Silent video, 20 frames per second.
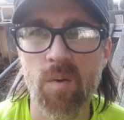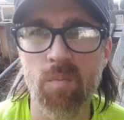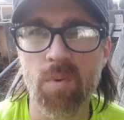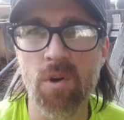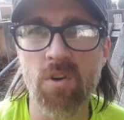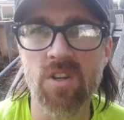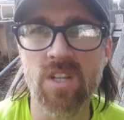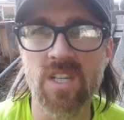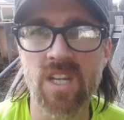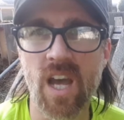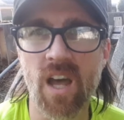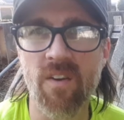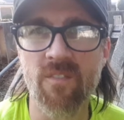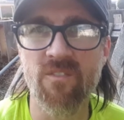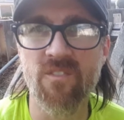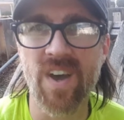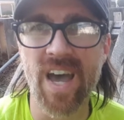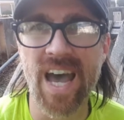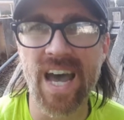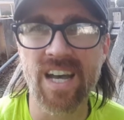broken down
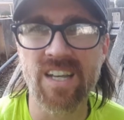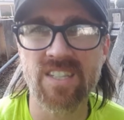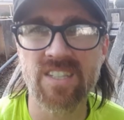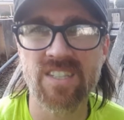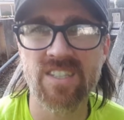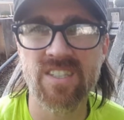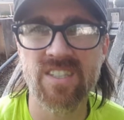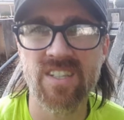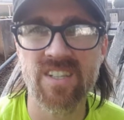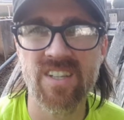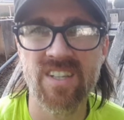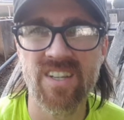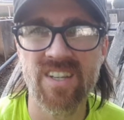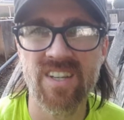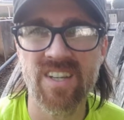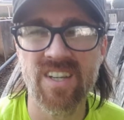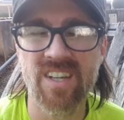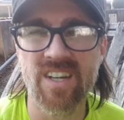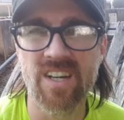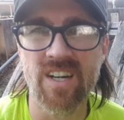fast,
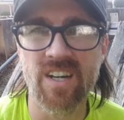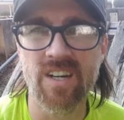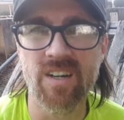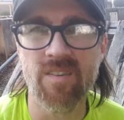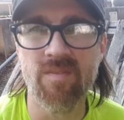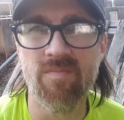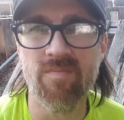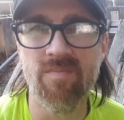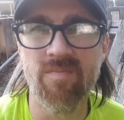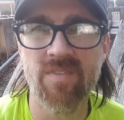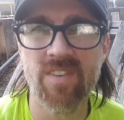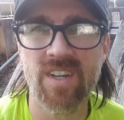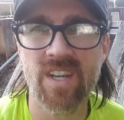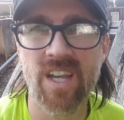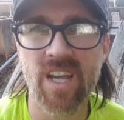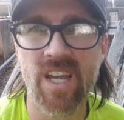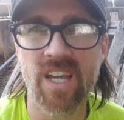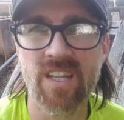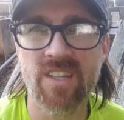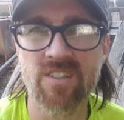
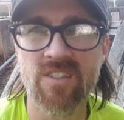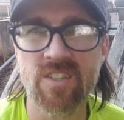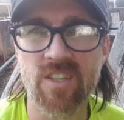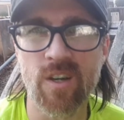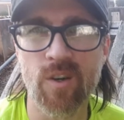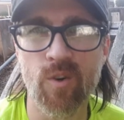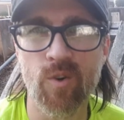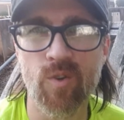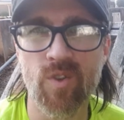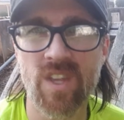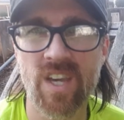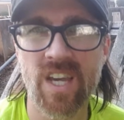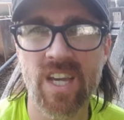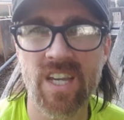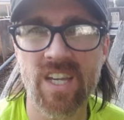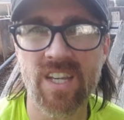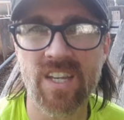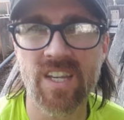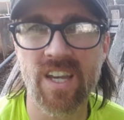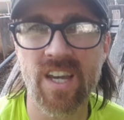and so
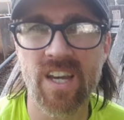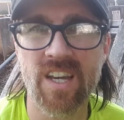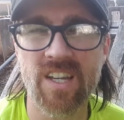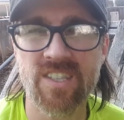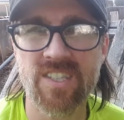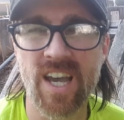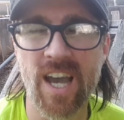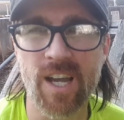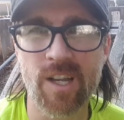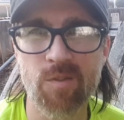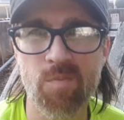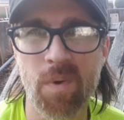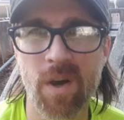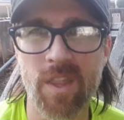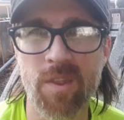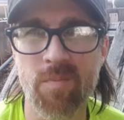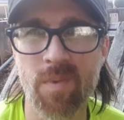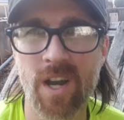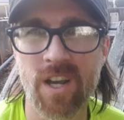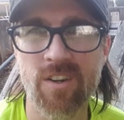they get attacked by
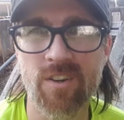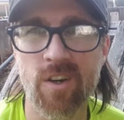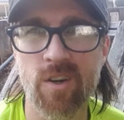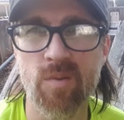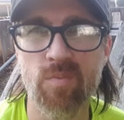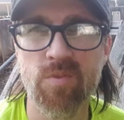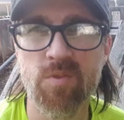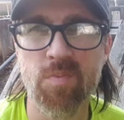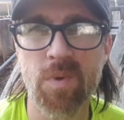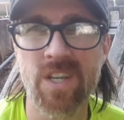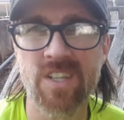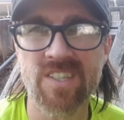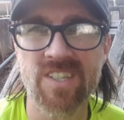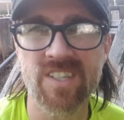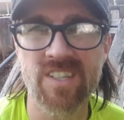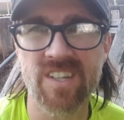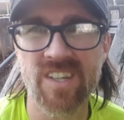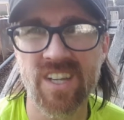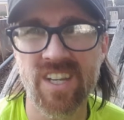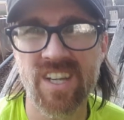the microbes
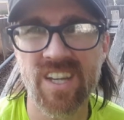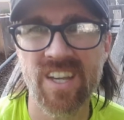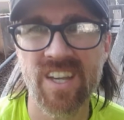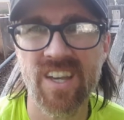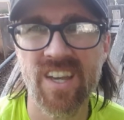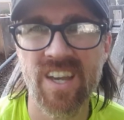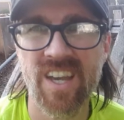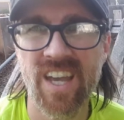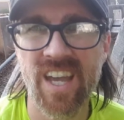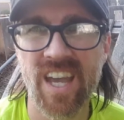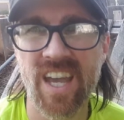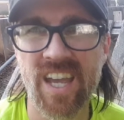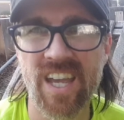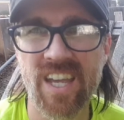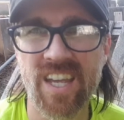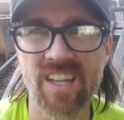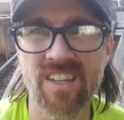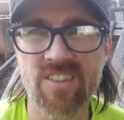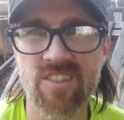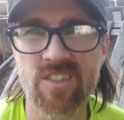basically
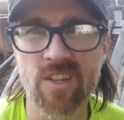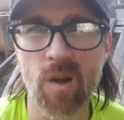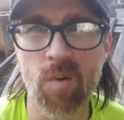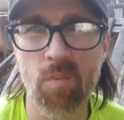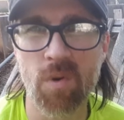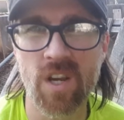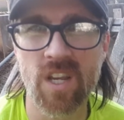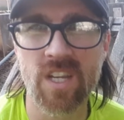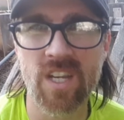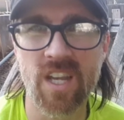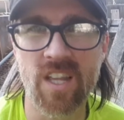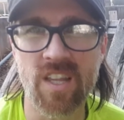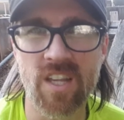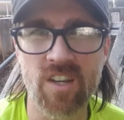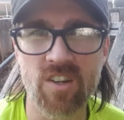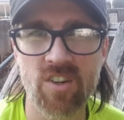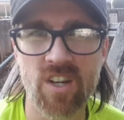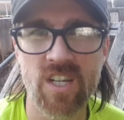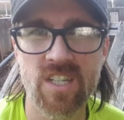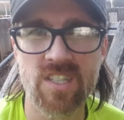and start breaking down like
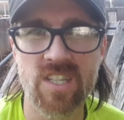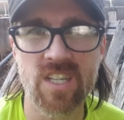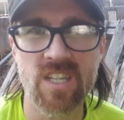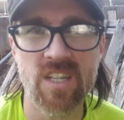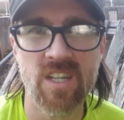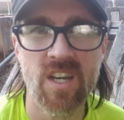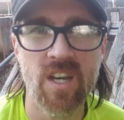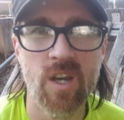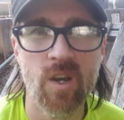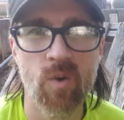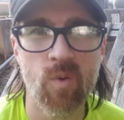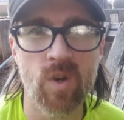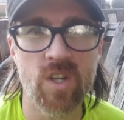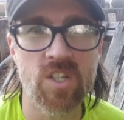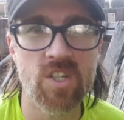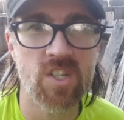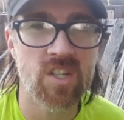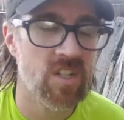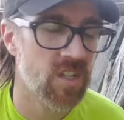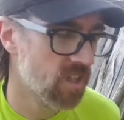crazy,
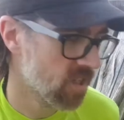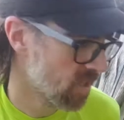which